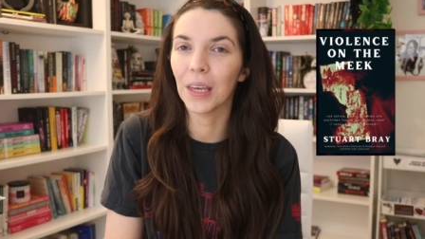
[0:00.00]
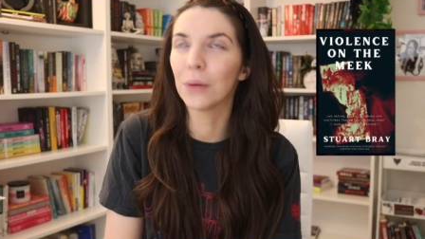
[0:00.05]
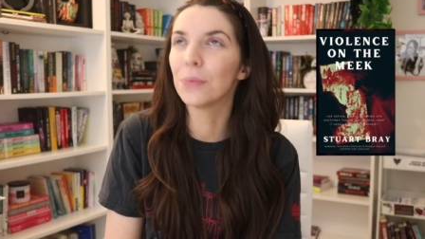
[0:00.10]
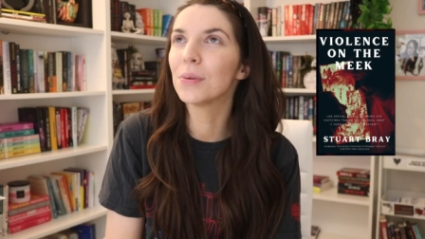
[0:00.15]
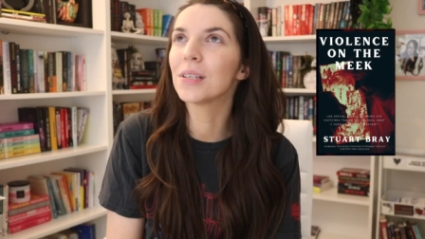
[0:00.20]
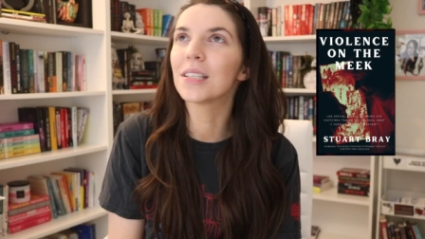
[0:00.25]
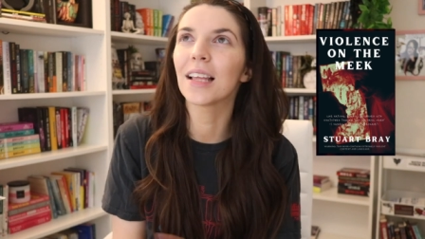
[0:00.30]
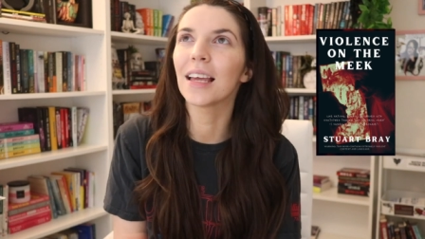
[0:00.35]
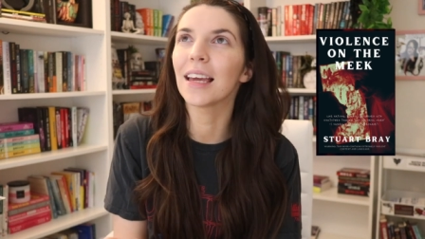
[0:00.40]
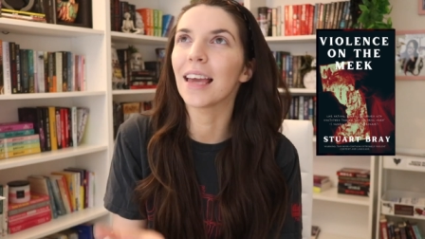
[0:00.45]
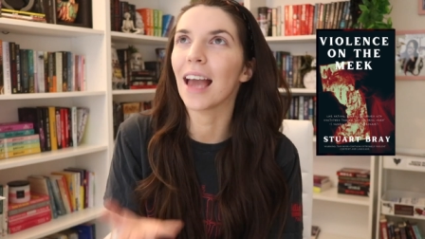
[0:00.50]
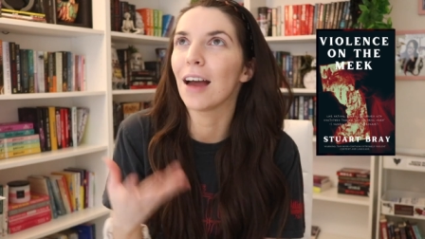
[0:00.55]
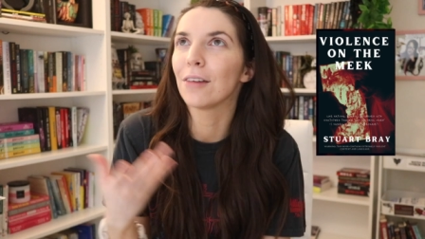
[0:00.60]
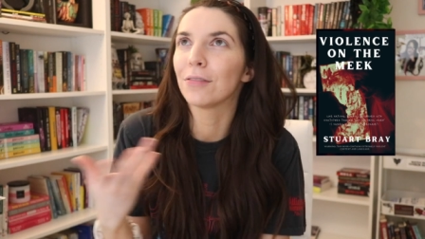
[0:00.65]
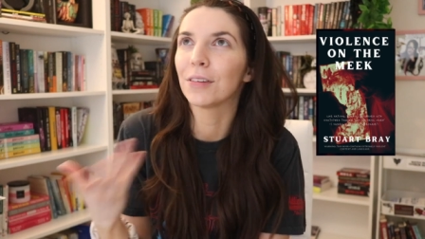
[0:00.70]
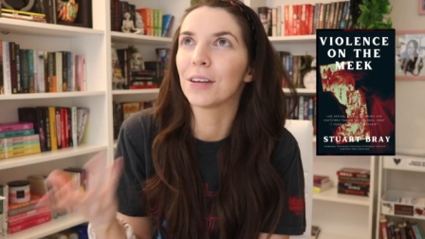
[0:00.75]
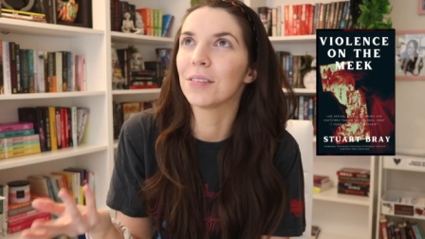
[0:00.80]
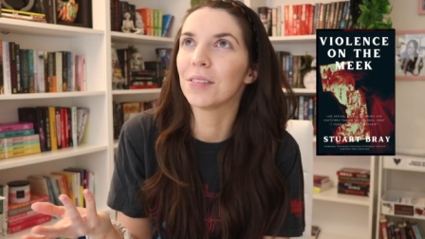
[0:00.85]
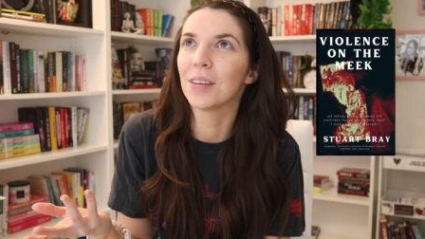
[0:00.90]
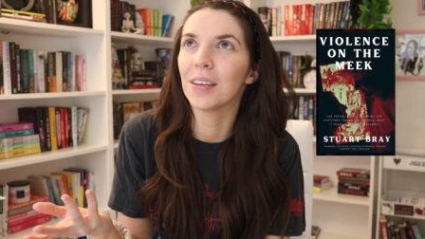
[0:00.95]
It was, like,
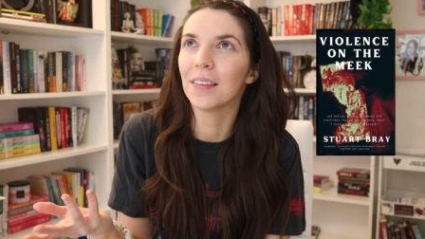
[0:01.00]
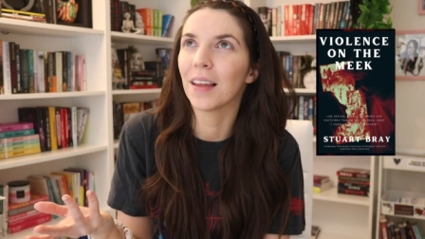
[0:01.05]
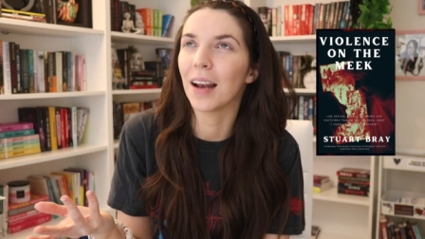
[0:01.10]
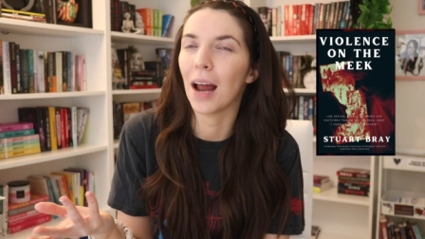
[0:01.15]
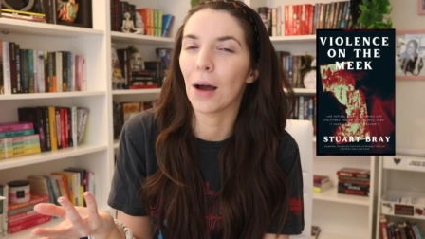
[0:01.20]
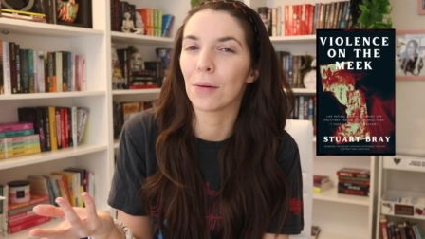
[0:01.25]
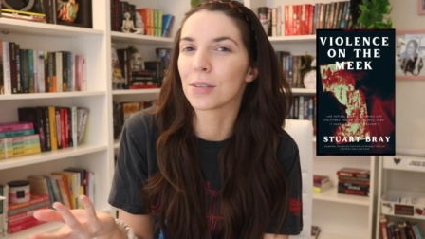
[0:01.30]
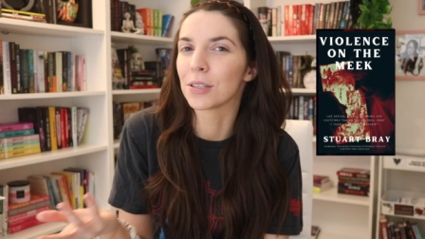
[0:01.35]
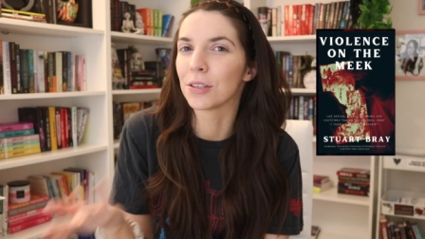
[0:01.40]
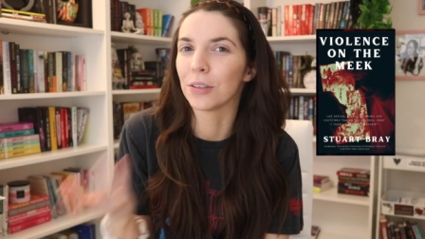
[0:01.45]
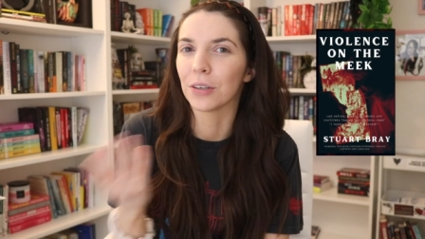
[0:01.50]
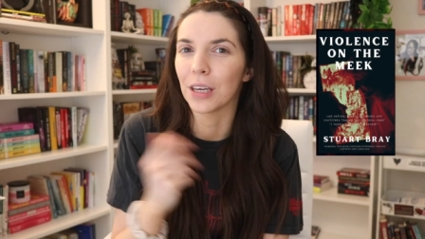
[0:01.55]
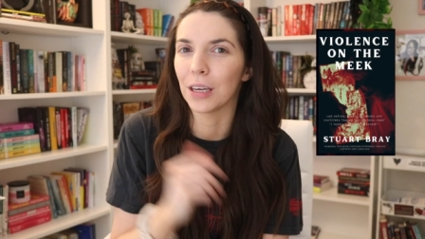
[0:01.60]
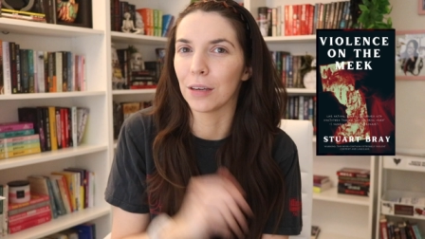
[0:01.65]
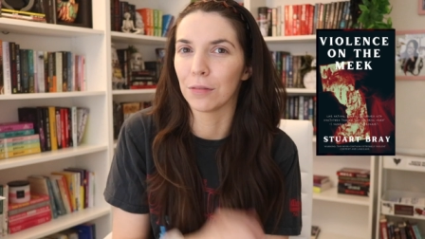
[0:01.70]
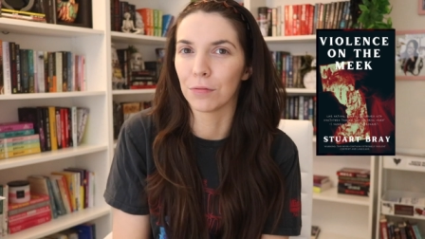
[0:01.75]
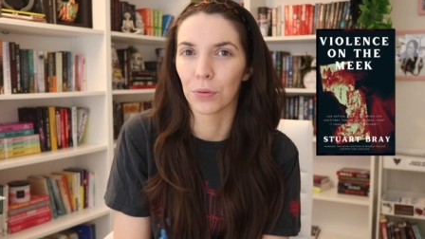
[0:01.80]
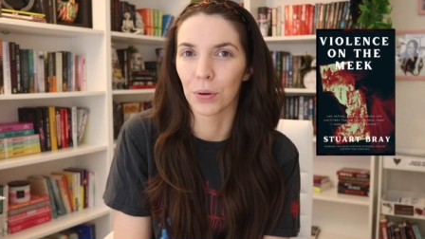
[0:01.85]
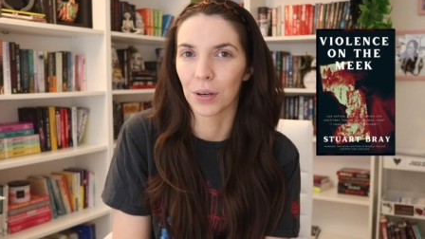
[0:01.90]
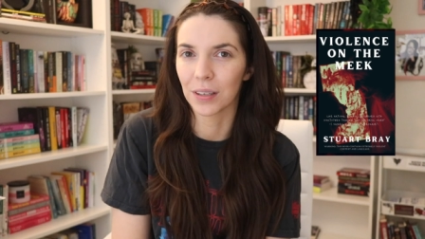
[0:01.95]
everything that I was
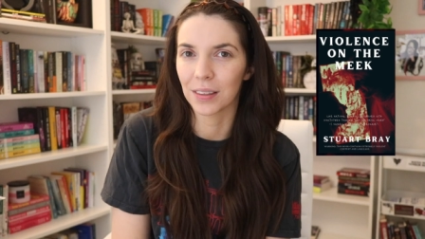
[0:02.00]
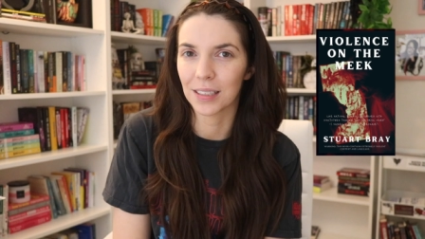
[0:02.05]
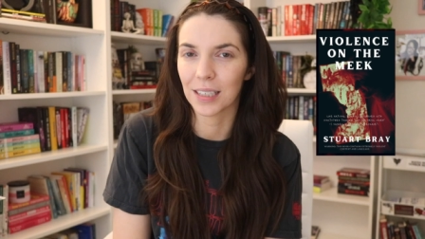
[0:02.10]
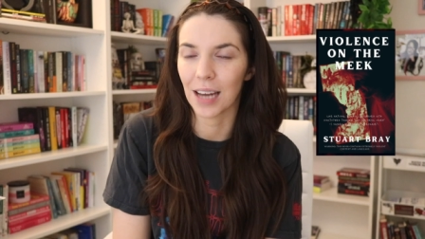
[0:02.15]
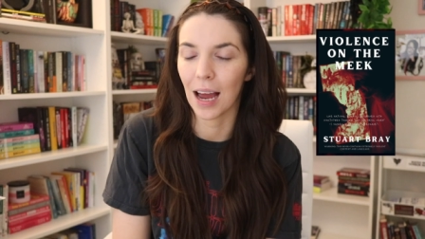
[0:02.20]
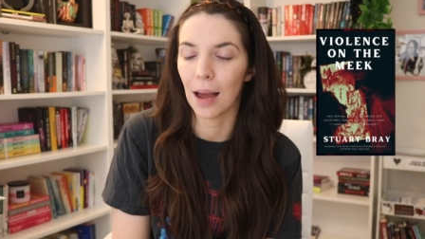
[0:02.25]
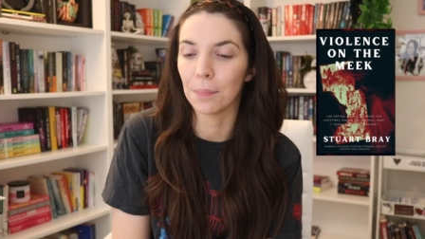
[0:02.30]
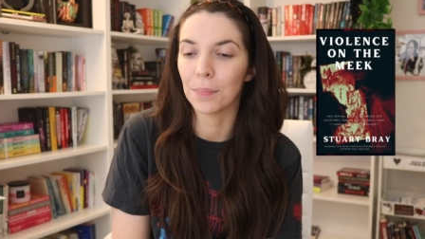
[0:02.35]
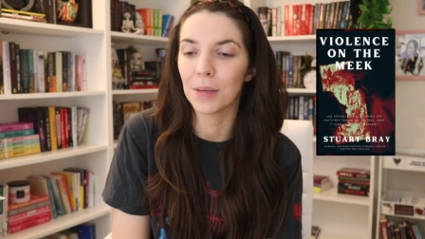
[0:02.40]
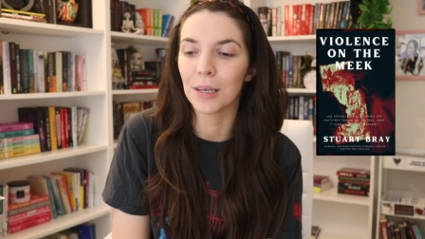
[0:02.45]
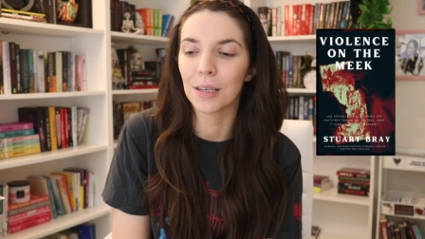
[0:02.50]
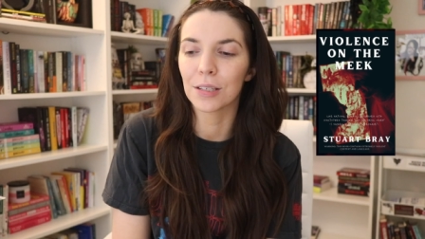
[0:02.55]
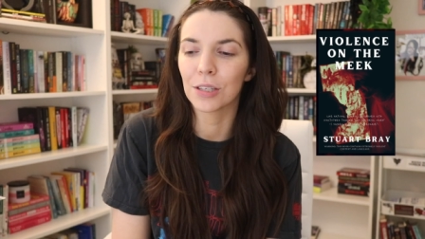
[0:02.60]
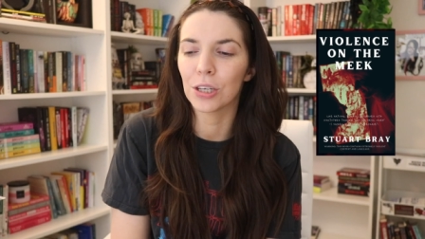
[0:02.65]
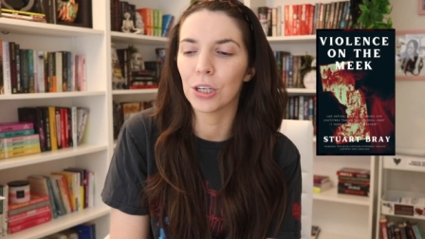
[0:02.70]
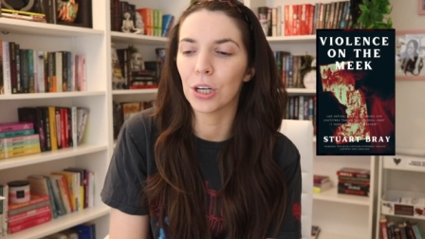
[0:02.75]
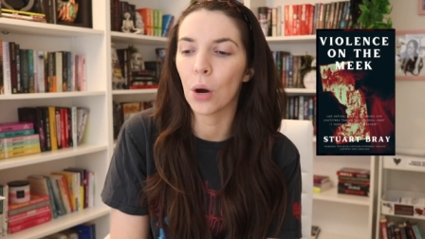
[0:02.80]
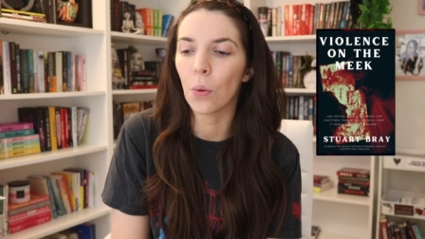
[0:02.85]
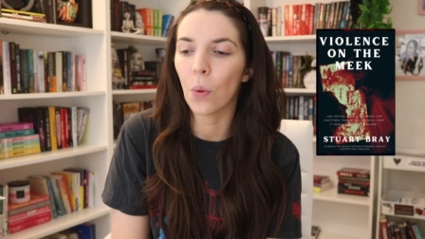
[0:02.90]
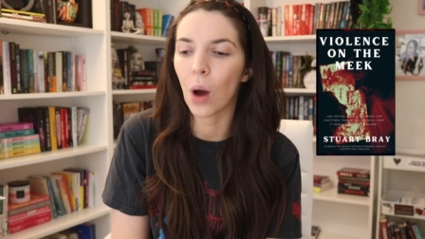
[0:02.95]
looking for at the time, because
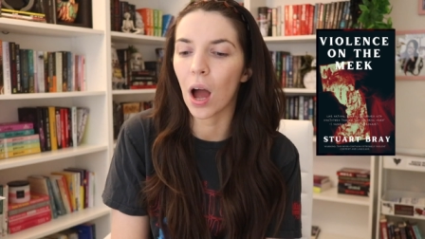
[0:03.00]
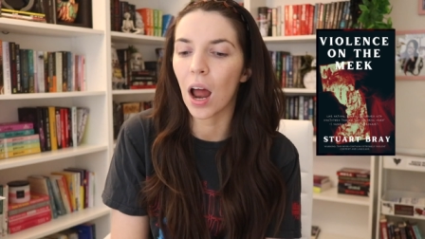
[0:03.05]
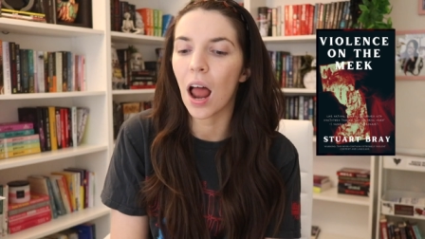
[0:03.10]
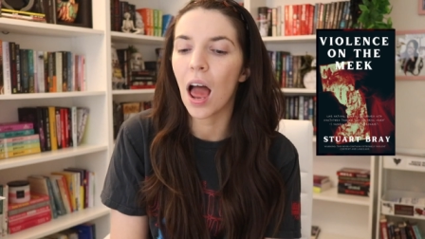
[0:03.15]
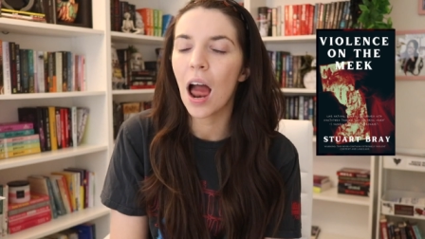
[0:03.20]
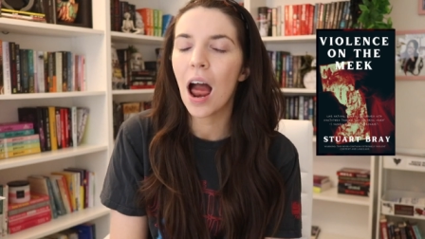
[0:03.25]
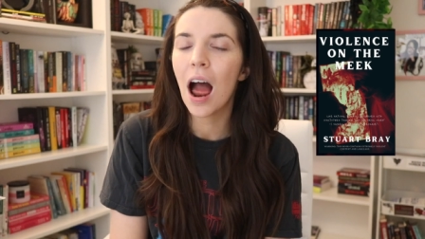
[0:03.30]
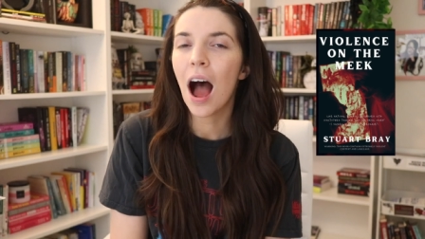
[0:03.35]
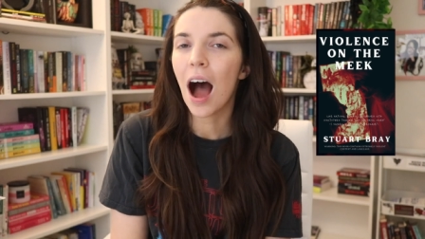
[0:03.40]
you know what?